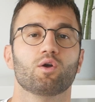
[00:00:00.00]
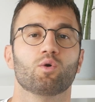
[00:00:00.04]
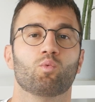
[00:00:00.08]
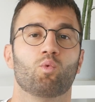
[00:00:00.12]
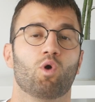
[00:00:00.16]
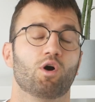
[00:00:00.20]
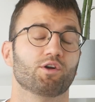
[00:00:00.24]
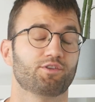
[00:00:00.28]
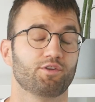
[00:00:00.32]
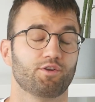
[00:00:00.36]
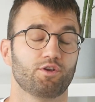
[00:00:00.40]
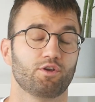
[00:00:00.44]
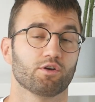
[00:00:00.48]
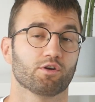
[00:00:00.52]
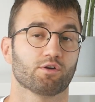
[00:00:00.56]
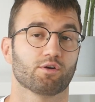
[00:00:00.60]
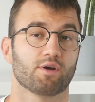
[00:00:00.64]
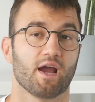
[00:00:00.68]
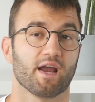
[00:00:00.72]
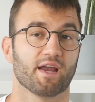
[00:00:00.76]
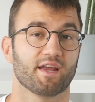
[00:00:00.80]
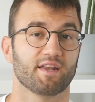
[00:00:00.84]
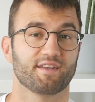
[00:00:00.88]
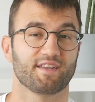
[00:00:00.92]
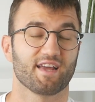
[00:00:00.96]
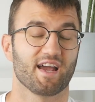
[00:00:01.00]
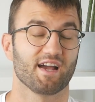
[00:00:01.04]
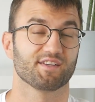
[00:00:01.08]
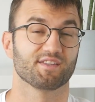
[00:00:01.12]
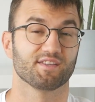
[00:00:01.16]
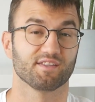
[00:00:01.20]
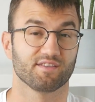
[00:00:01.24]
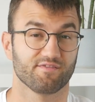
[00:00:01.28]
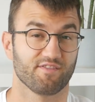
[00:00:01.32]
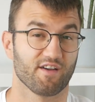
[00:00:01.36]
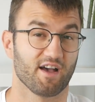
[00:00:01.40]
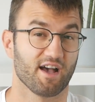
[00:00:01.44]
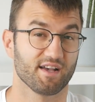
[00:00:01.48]
Want to do your Kraken
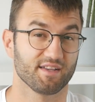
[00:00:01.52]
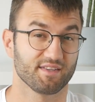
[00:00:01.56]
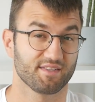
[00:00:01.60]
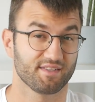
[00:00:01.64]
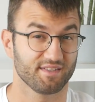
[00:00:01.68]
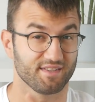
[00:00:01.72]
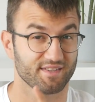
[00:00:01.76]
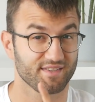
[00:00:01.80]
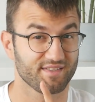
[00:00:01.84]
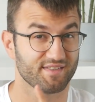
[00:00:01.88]
taxes fast?